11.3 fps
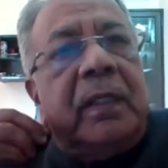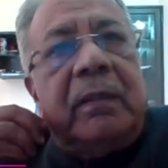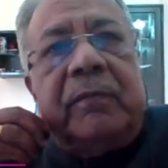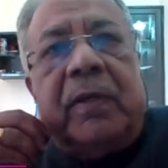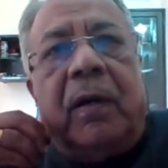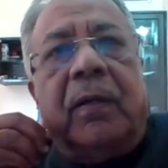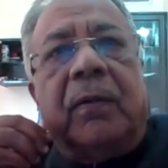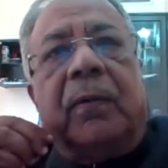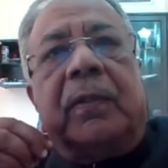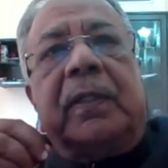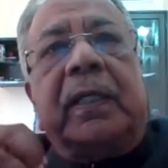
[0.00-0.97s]
We all
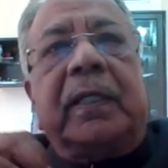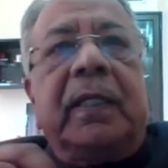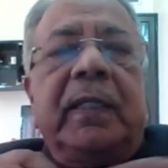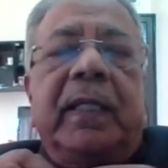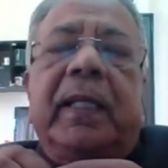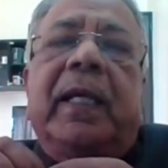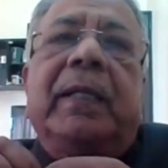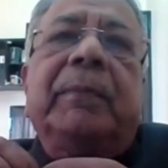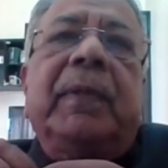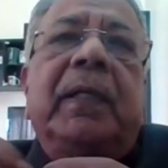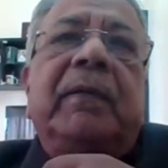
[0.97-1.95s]
know that till the
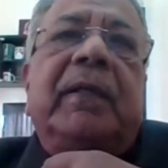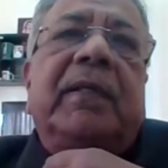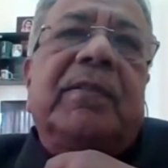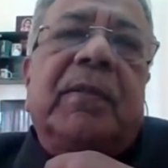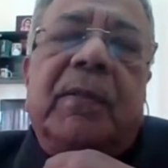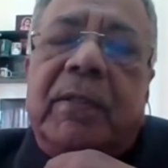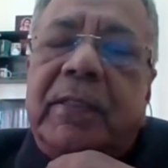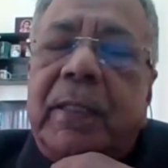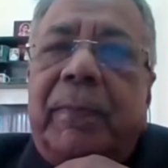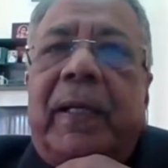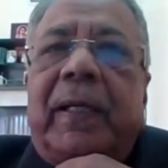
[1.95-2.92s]
enactment of the
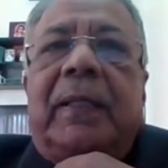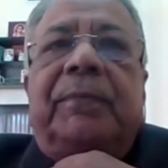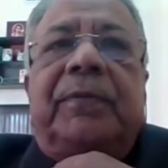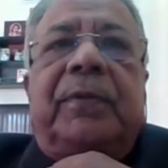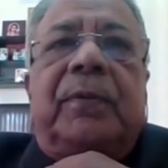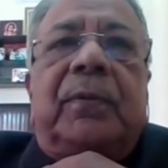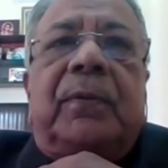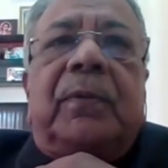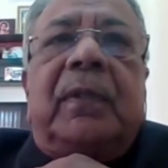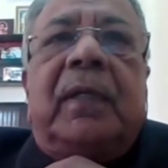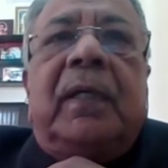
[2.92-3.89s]
Insolvency and Bankruptcy
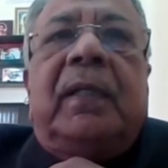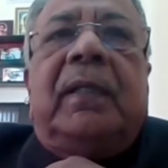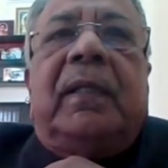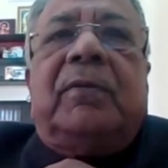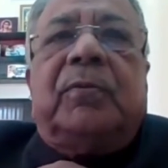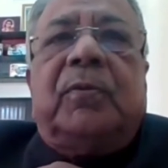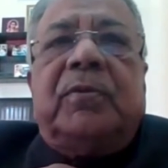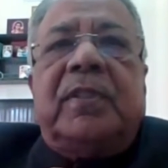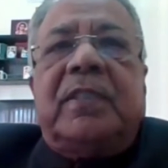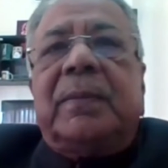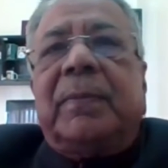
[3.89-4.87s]
Code, there is no
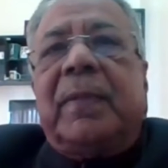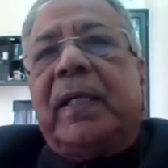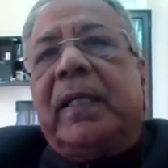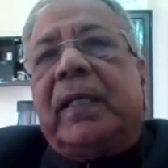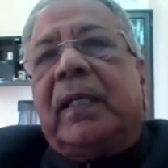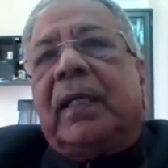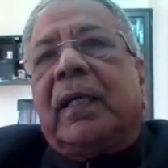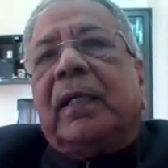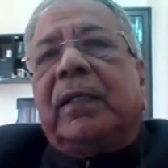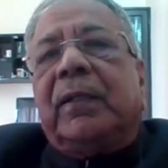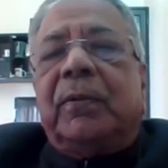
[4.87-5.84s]
systematic and
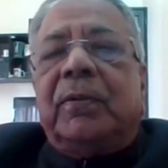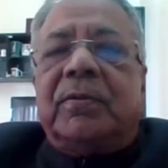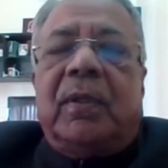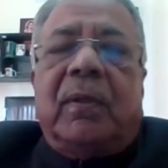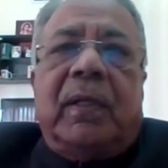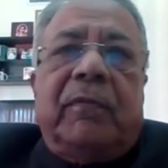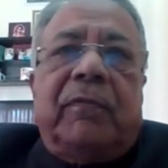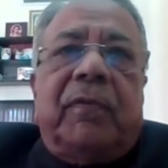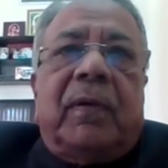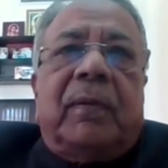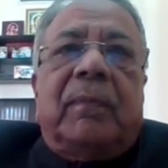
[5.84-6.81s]
continuous law
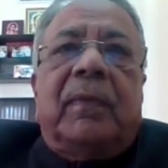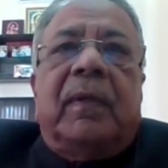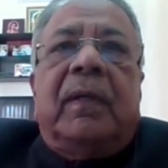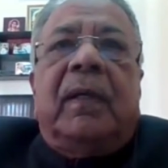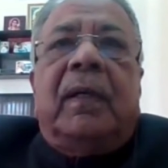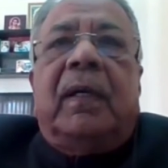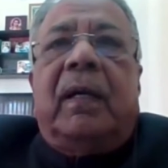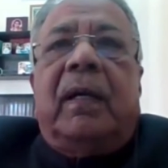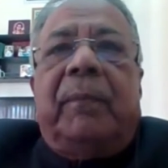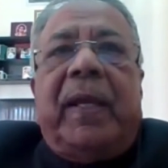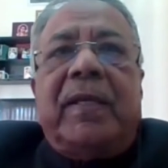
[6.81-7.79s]
reform and
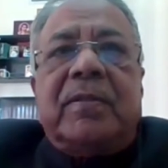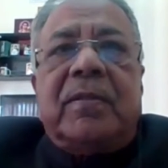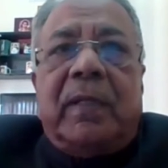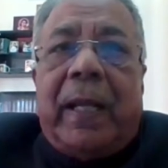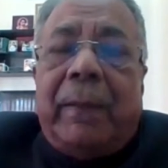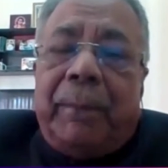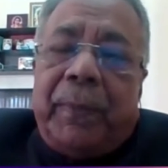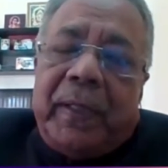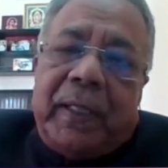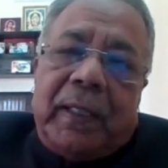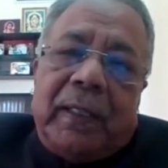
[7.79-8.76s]
based on
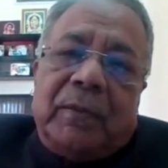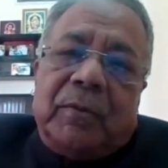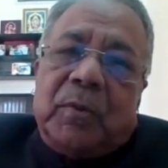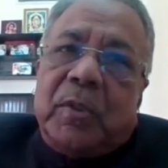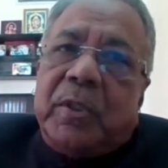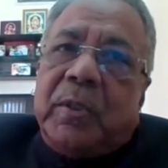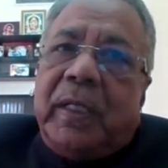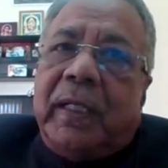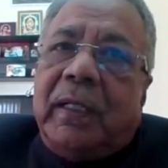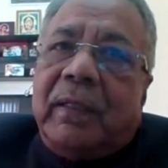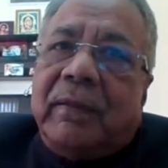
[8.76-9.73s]
empirical and social
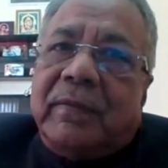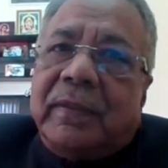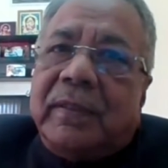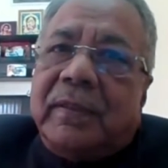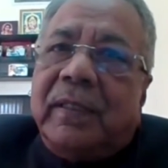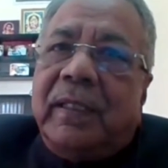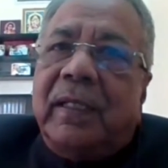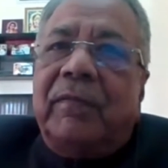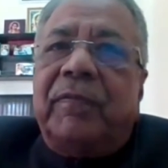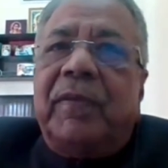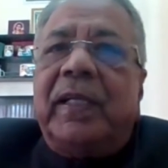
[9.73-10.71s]
legal research
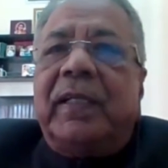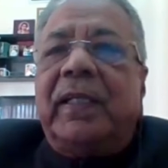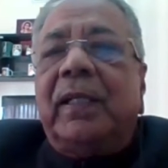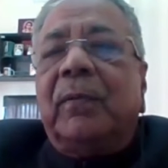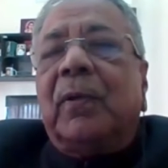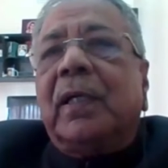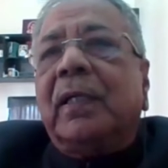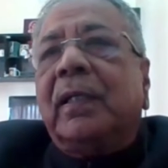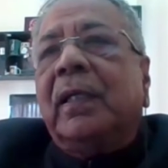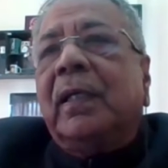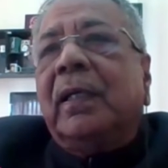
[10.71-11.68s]
reflecting
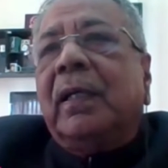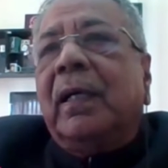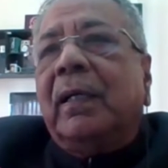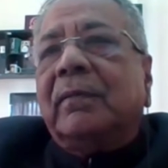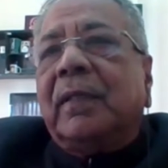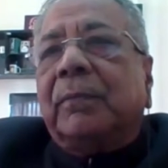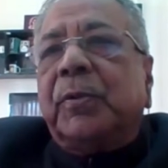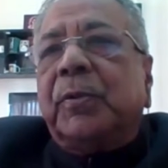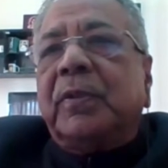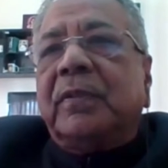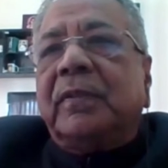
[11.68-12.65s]
what some
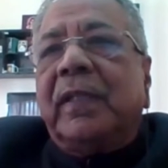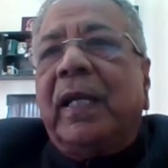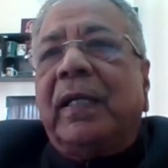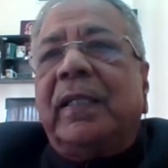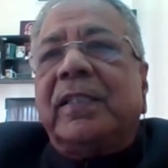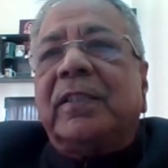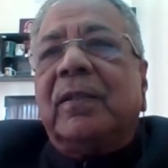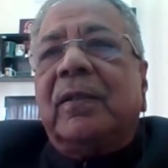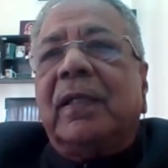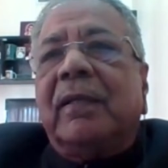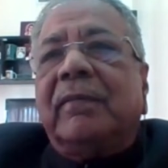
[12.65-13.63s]
jurists English
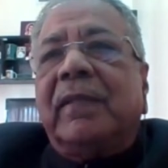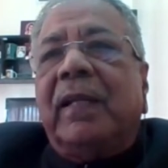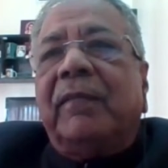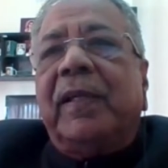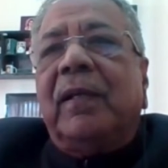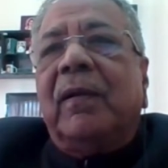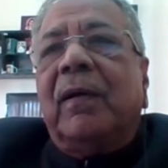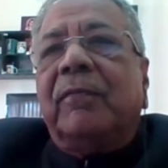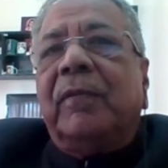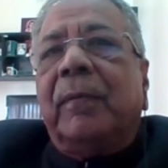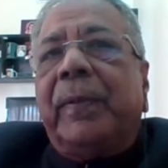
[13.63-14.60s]
called as the living
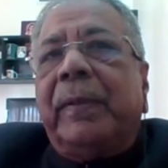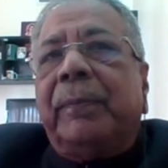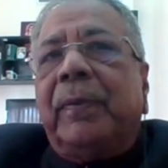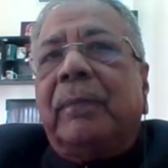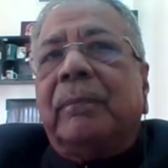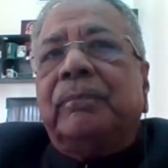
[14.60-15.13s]
law of the people.